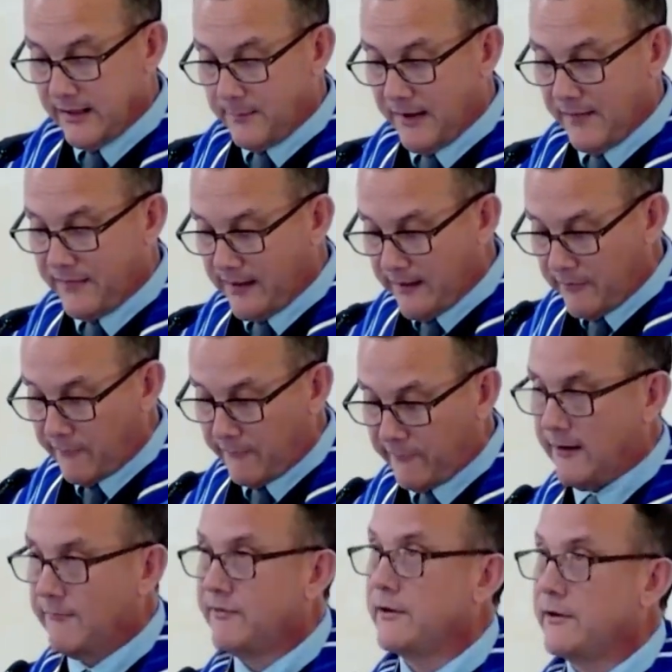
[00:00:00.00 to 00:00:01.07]
about the other
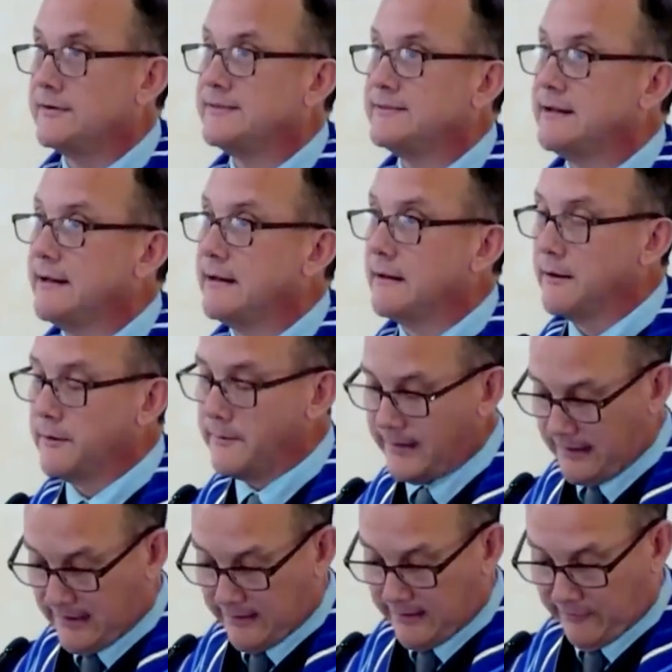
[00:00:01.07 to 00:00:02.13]
stuff, though sitting alone at
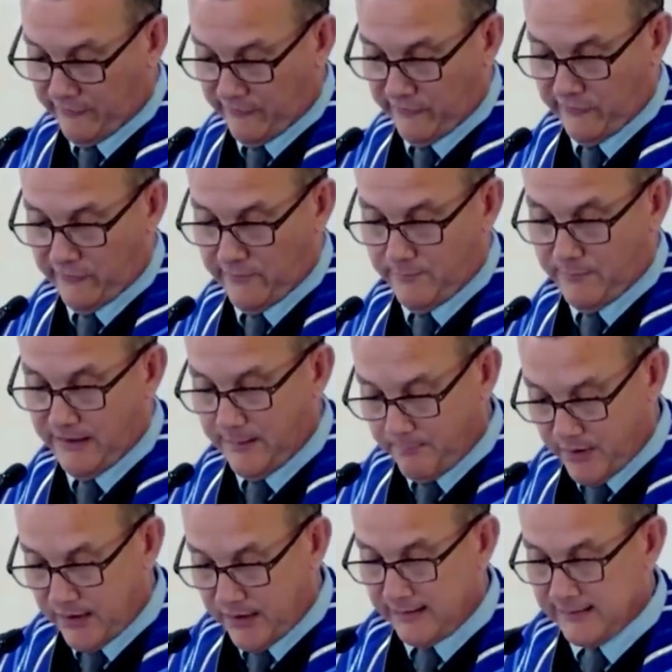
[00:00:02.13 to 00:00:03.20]
lunch, being
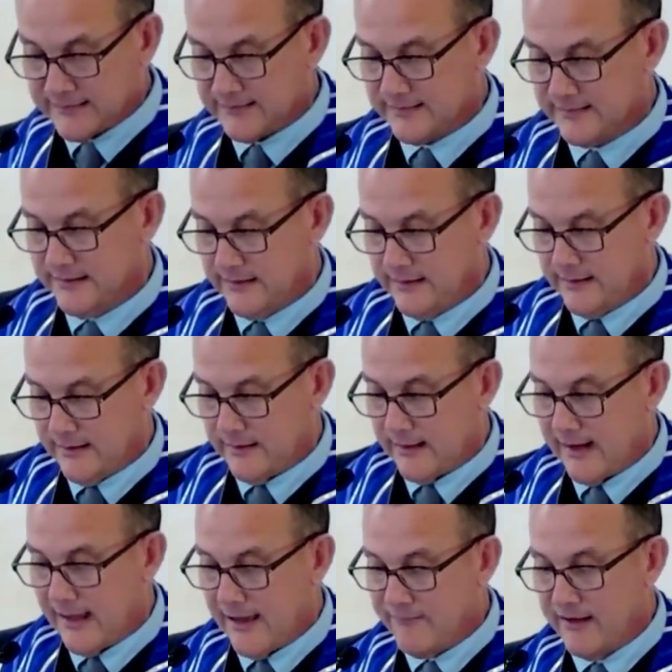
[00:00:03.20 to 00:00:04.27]
bossed,
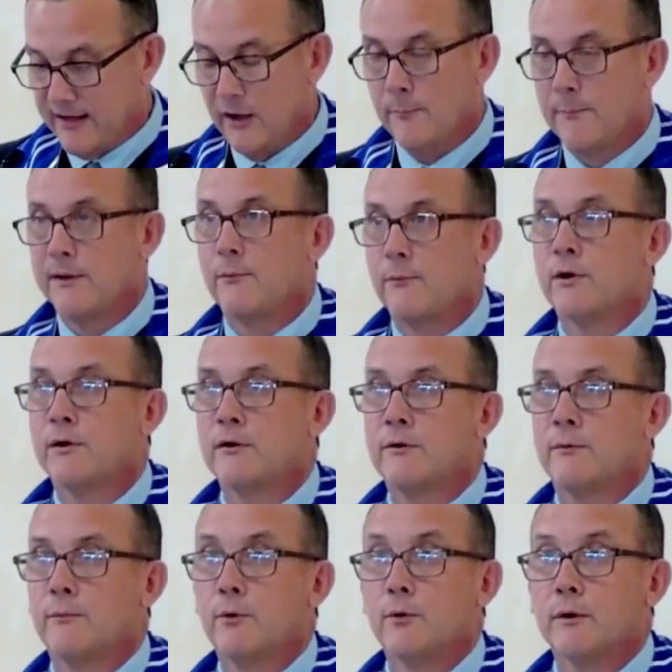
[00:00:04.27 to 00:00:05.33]
not having help at work,
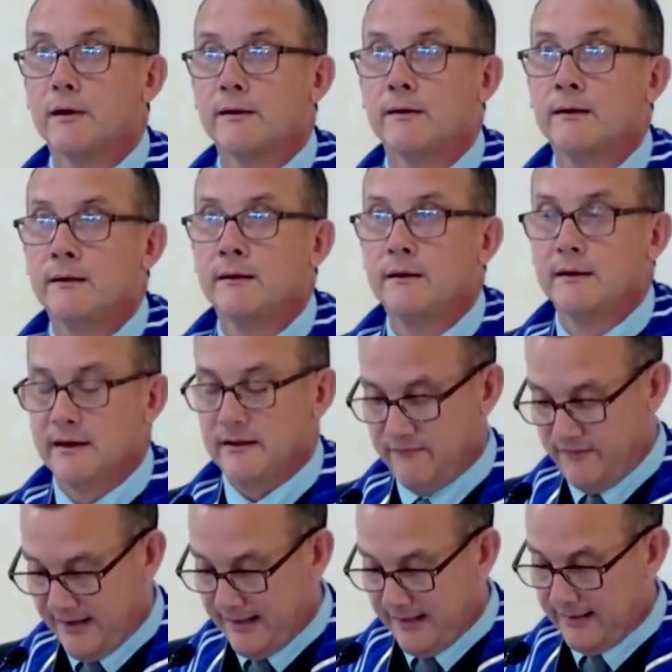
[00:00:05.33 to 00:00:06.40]
war, and
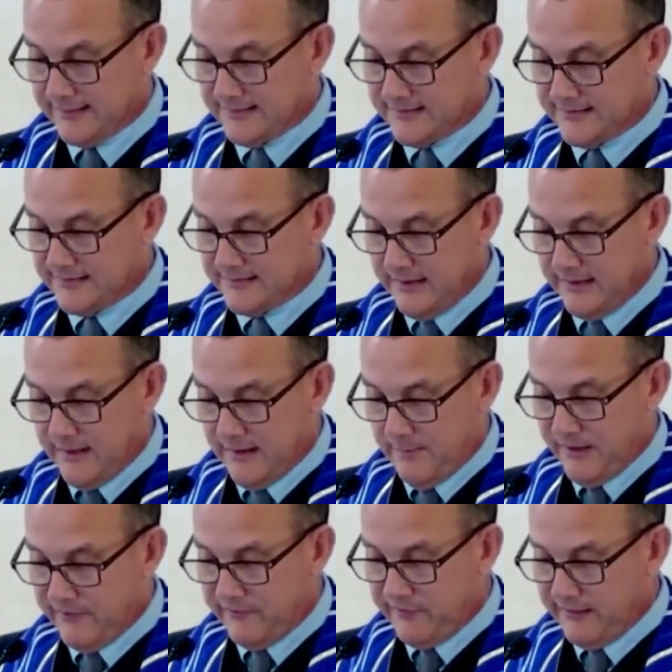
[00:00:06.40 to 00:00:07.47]
violence.
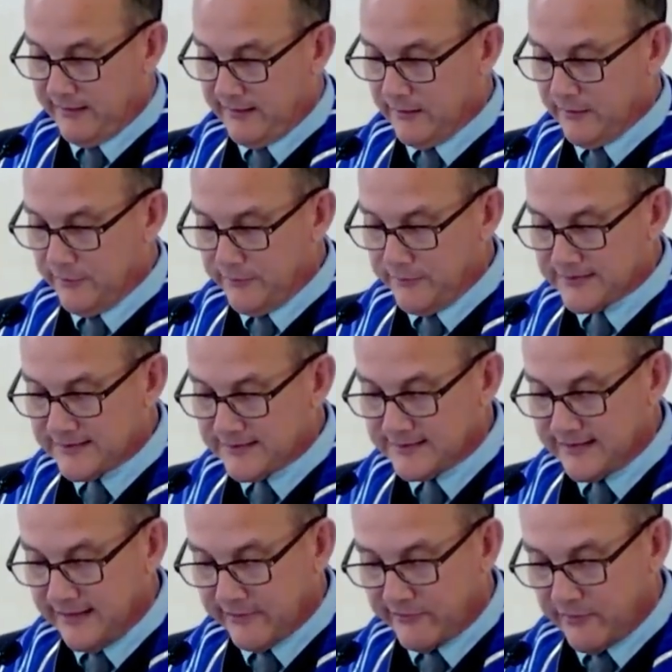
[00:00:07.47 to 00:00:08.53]
But she concludes this
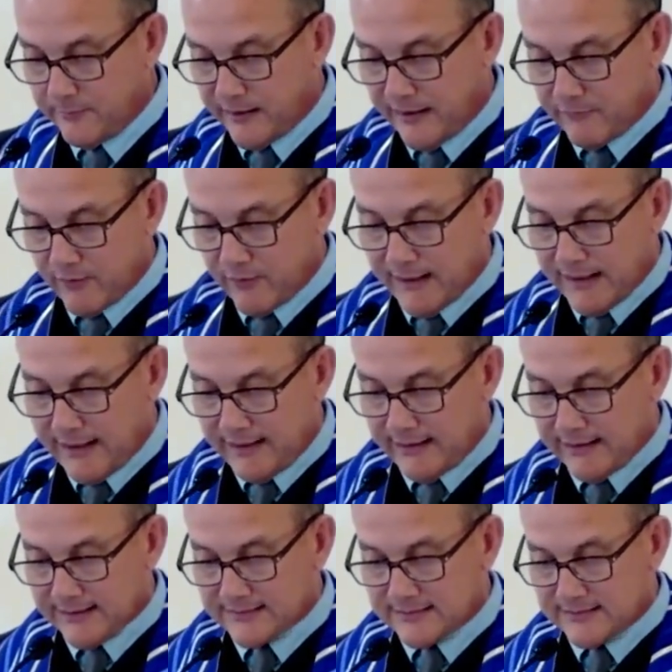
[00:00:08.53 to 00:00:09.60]
section by
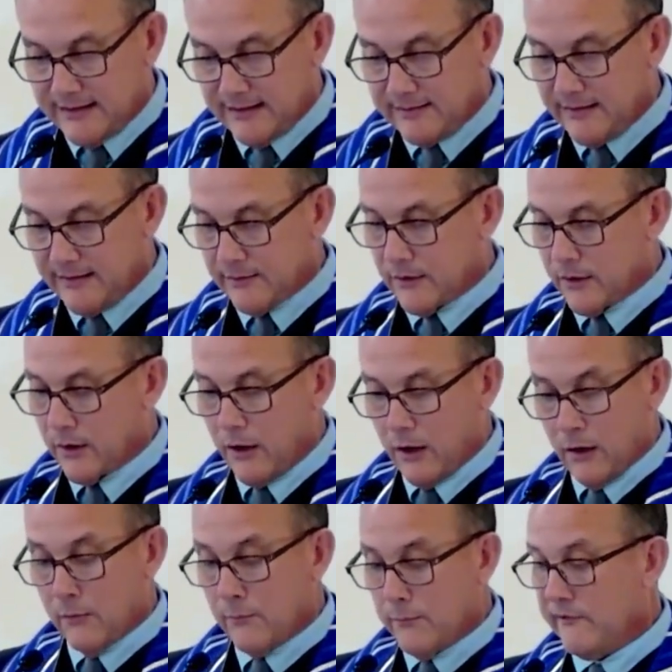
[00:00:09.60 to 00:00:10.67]
reminding us that there are
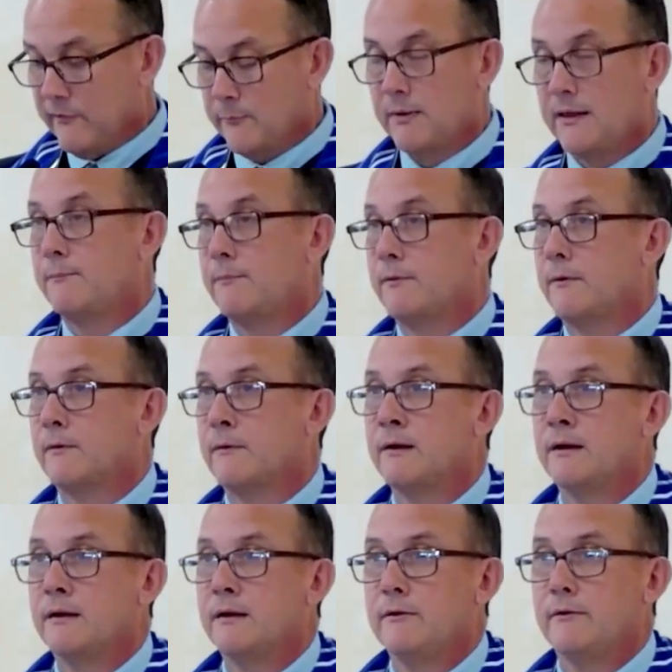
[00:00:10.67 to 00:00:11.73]
always people
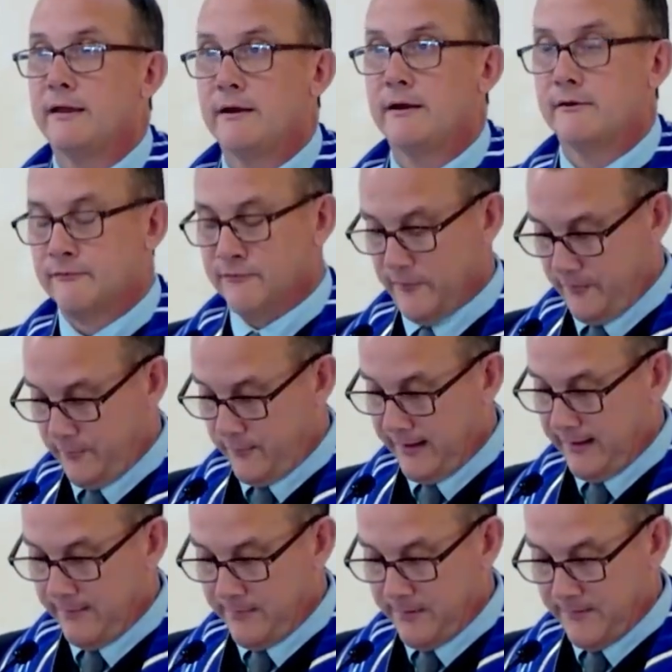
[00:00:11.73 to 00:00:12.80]
who care for the
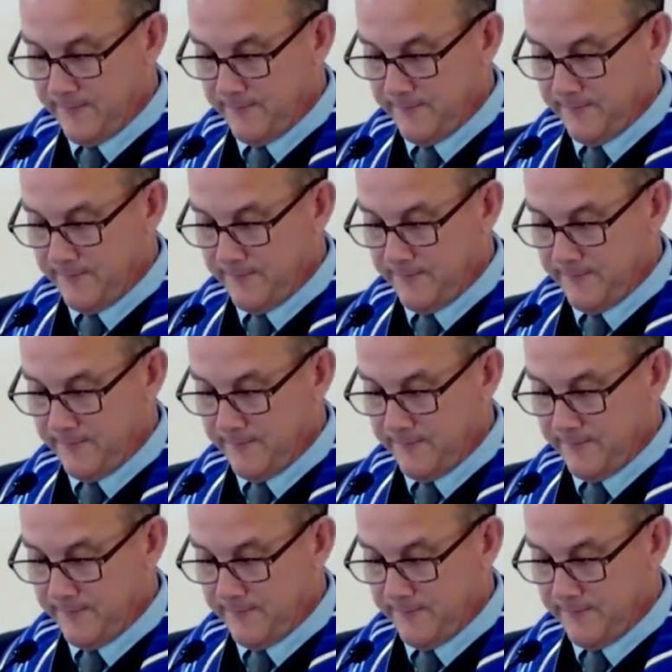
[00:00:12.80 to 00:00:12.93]
web.